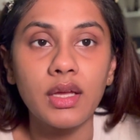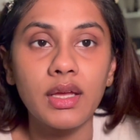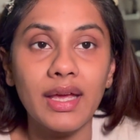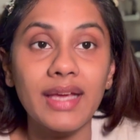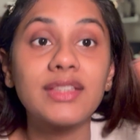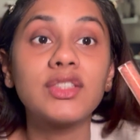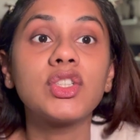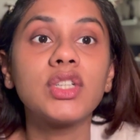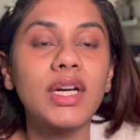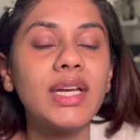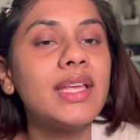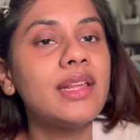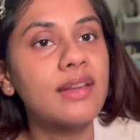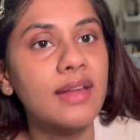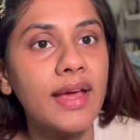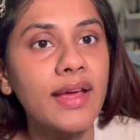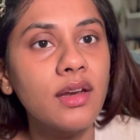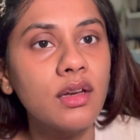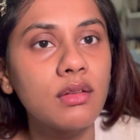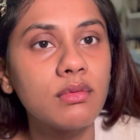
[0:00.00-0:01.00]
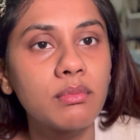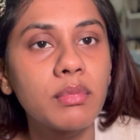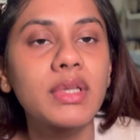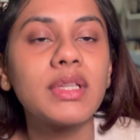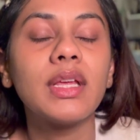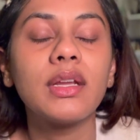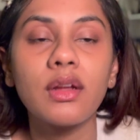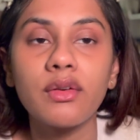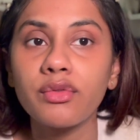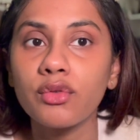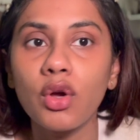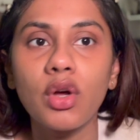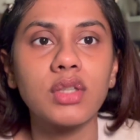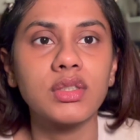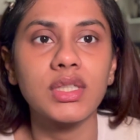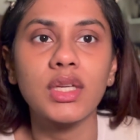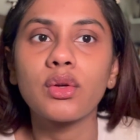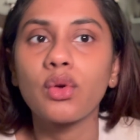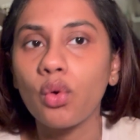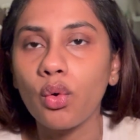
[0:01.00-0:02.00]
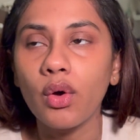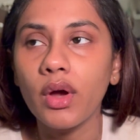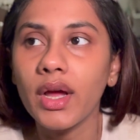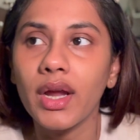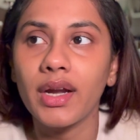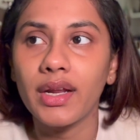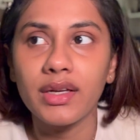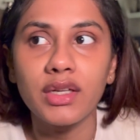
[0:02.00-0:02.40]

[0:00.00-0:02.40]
it's really red, but then of course I go ahead